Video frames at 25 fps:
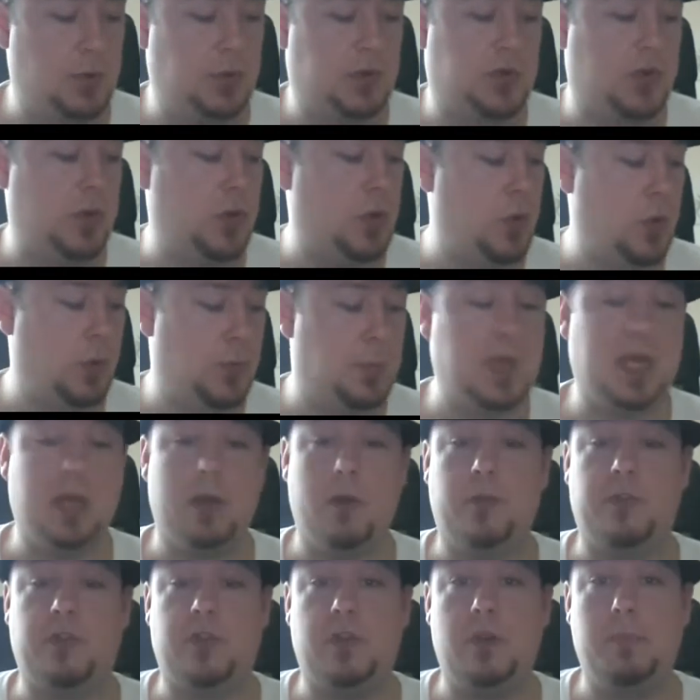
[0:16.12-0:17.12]
two
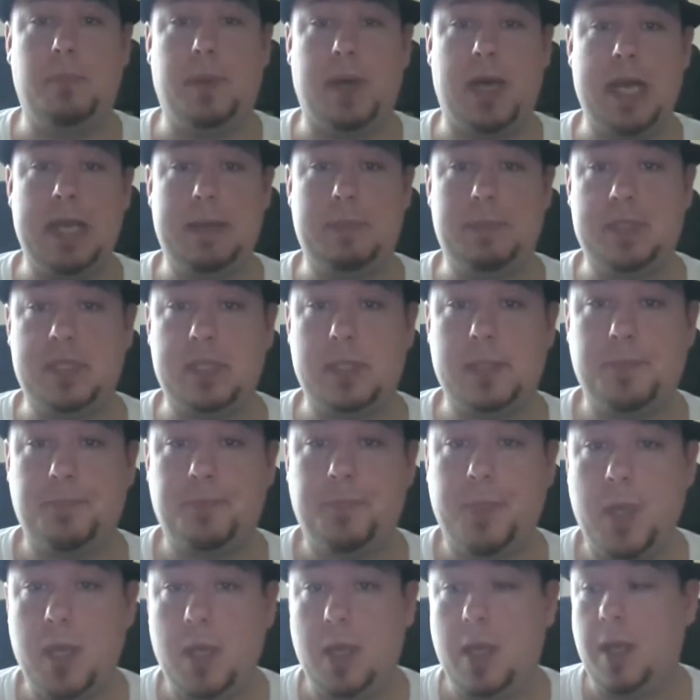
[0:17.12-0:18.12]
Peterson pipes.
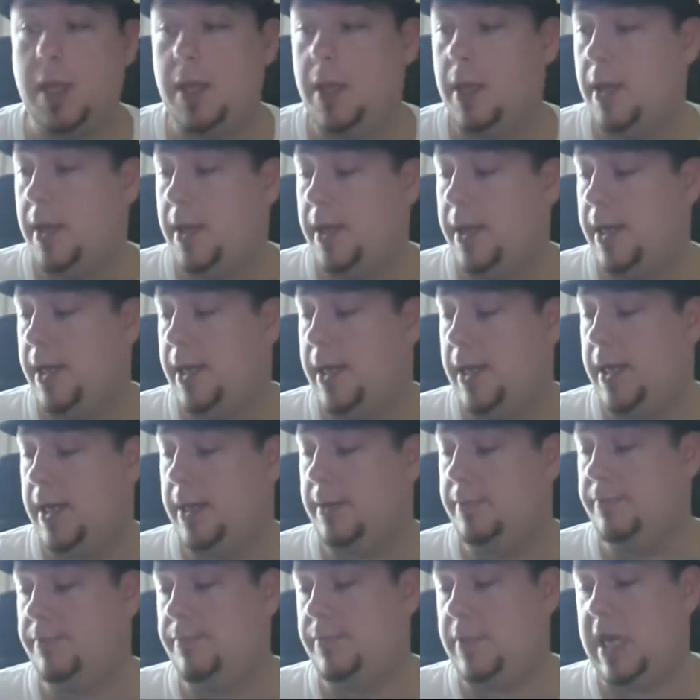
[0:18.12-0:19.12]

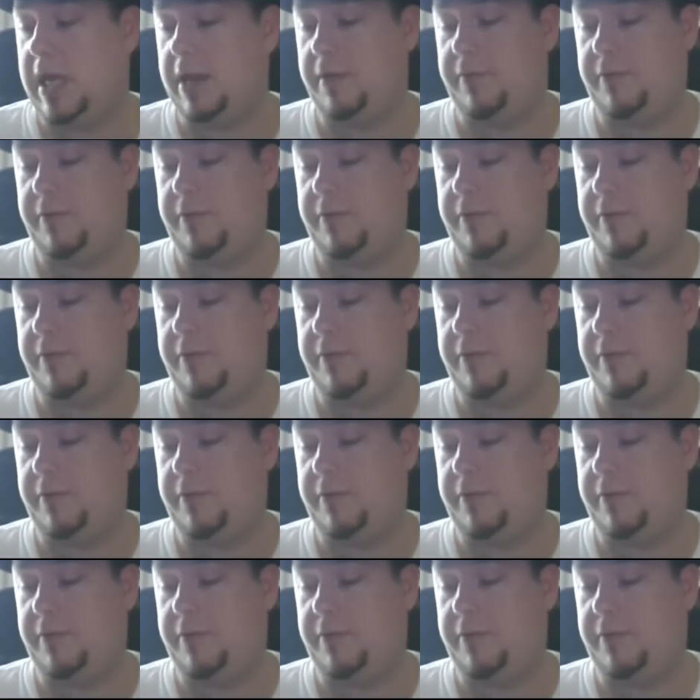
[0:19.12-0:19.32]
And of